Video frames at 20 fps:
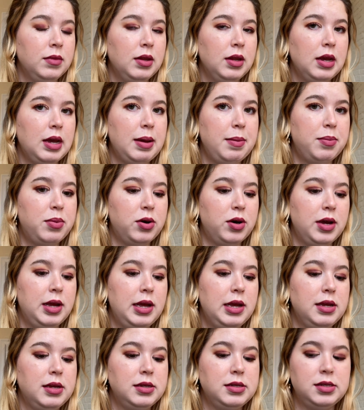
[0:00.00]
I put
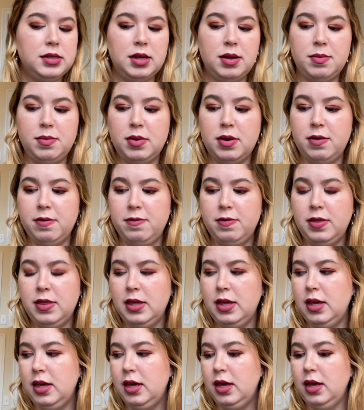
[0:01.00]
some of
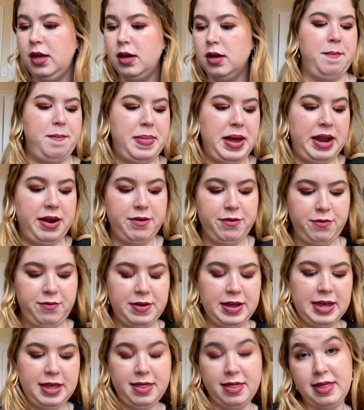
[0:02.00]
the
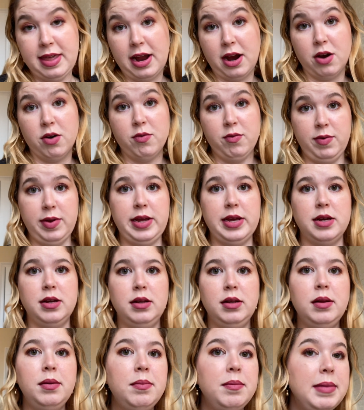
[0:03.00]
Benefit They're
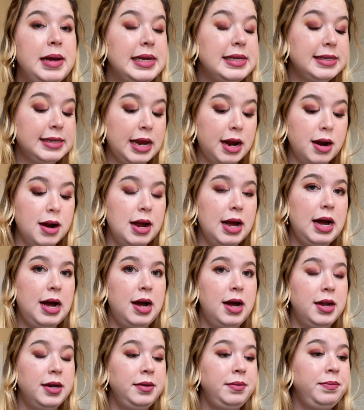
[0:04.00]
Real mascara
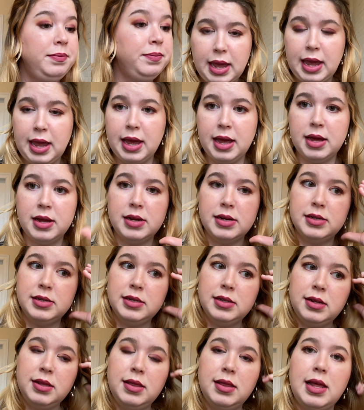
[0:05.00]
on, and
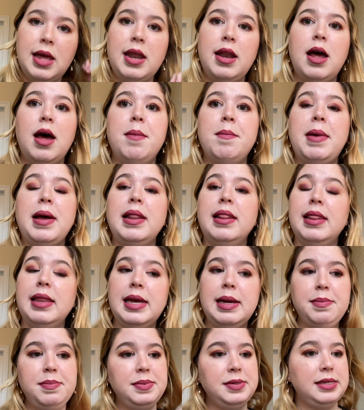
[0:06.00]
then on my
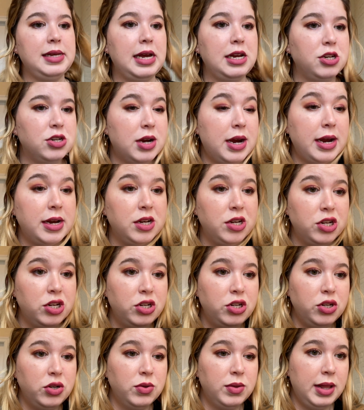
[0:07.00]
lips I tried to
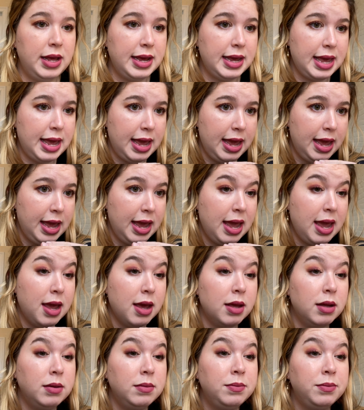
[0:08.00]
do like
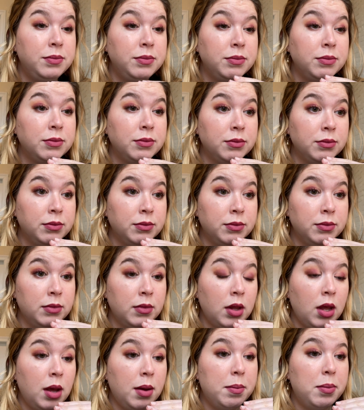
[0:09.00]
a
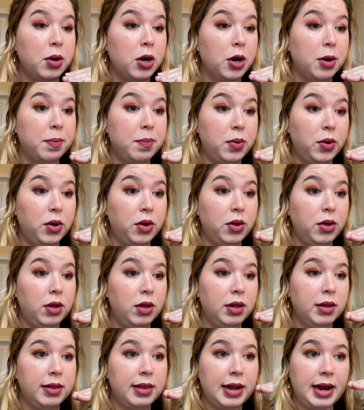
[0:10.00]

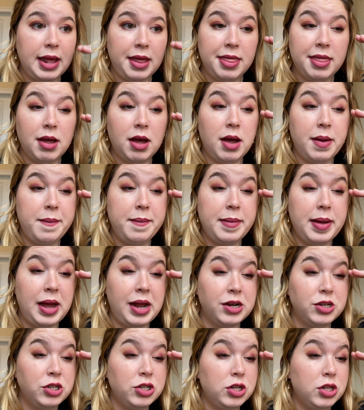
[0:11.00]
purple that I thought
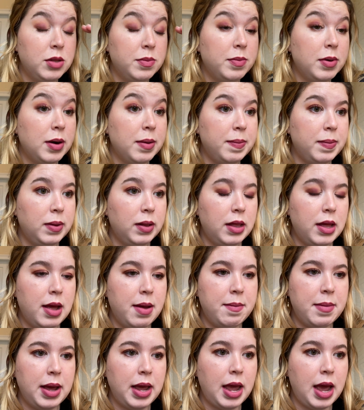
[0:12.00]
matched the purple on
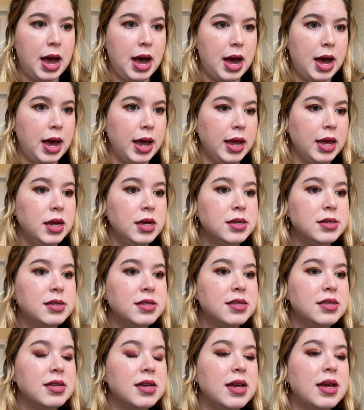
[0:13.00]
my
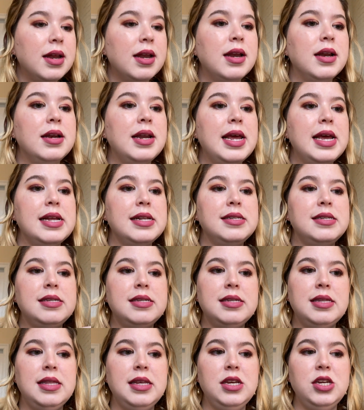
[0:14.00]
eyes, and it's
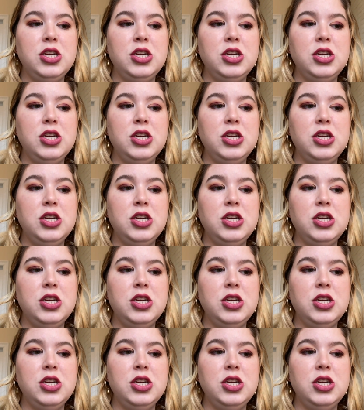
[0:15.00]
the